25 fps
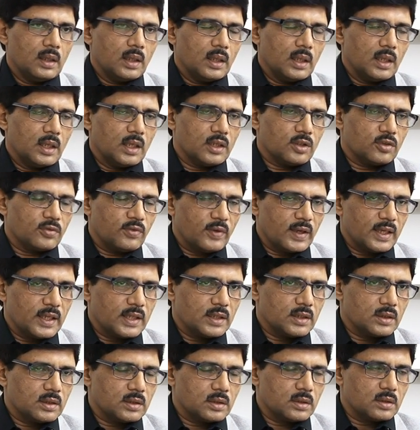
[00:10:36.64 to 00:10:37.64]
As far
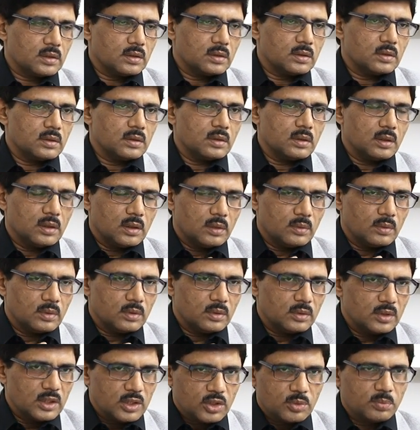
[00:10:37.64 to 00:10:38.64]
as
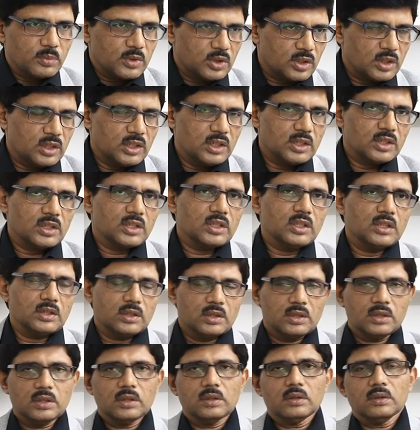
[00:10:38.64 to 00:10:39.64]
this machine is
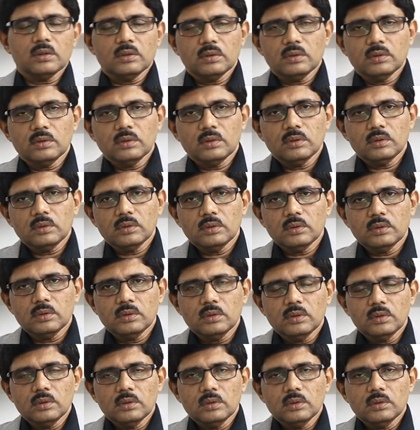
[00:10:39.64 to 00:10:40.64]
concerned,
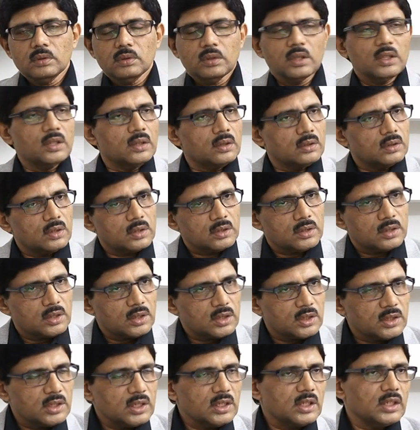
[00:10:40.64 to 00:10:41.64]
the
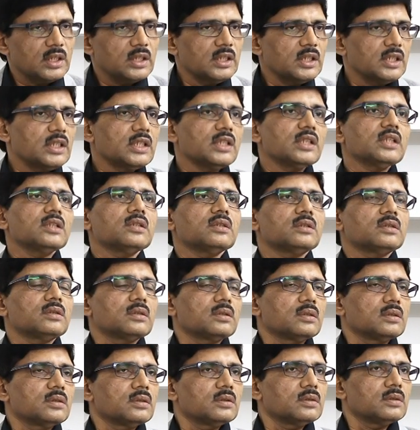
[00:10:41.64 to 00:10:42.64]
surgical need is
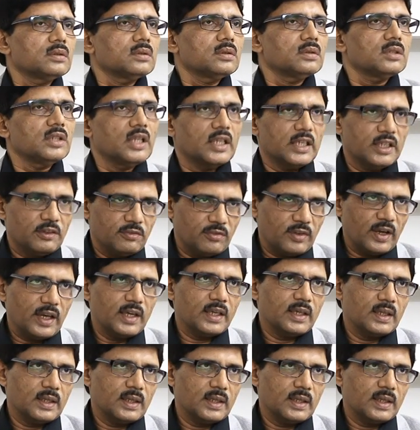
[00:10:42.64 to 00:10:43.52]
nullified